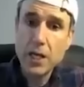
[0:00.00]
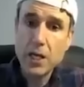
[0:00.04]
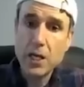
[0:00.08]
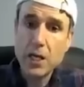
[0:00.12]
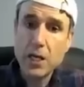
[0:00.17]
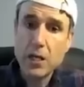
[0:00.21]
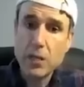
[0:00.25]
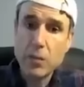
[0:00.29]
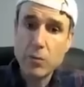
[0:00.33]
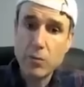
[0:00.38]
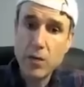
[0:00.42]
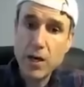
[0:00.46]

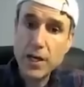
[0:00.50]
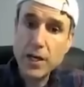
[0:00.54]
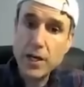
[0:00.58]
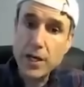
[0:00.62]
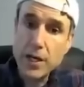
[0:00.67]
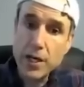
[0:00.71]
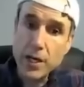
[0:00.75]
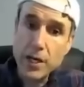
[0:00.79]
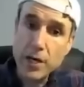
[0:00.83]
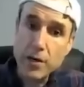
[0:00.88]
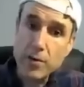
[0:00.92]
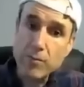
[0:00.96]
Anybody who
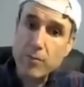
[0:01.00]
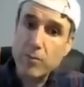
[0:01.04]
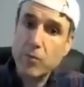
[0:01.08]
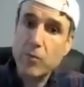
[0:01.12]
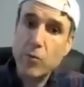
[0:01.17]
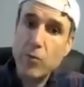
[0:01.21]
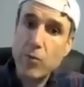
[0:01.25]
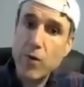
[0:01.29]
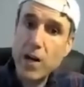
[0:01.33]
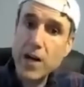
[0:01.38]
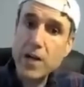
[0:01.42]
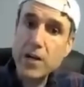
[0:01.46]
has an
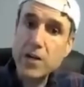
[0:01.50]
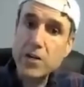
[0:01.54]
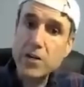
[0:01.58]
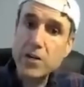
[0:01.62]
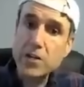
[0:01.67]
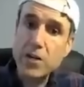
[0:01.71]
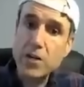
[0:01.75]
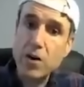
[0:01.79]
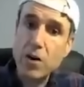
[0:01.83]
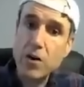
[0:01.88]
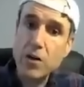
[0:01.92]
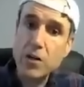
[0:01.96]
internet connection
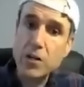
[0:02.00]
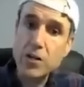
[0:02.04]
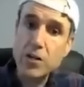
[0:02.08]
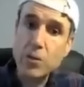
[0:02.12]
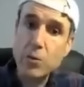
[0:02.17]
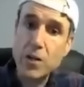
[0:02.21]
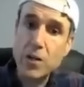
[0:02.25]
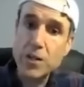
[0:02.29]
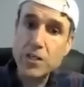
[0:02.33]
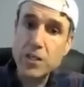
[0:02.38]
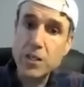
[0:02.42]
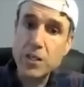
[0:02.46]
and
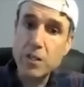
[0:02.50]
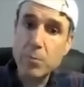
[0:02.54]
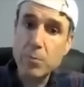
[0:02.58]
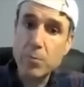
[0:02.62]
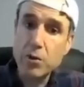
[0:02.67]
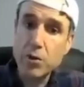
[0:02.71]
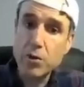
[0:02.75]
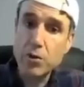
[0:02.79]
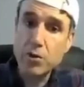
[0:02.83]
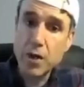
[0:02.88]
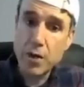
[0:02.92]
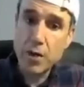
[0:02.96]
knows how to
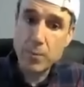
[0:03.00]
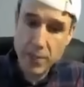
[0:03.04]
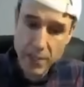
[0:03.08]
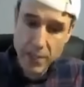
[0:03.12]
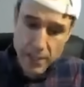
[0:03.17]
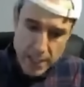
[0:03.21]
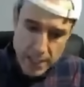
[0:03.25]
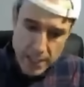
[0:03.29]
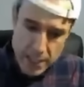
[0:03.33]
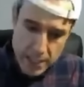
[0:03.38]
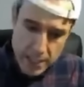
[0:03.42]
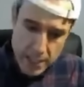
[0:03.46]
run virtual
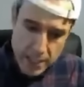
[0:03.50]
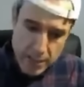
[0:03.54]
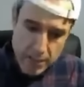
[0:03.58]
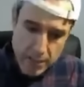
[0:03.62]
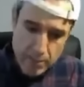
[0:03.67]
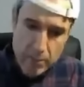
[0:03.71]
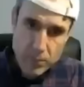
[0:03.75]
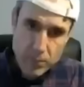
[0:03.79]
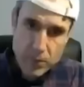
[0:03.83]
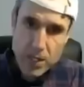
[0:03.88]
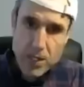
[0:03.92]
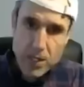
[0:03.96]
machines can
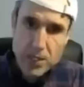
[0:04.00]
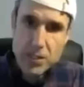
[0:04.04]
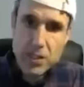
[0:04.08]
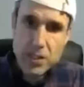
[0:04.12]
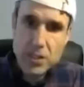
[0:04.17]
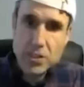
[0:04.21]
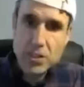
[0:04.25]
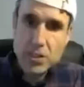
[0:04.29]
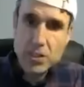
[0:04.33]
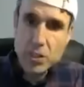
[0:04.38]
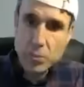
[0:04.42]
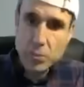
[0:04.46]
still
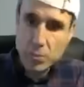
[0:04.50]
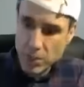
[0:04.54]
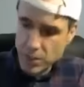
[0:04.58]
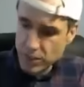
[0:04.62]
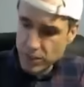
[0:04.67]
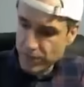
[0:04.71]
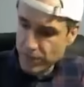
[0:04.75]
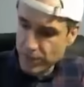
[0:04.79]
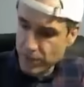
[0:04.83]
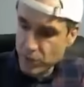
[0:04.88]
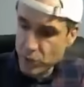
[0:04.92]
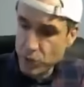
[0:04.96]
download
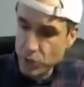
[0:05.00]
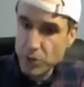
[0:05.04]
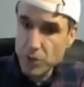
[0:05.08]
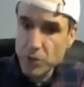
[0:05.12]
TempleOS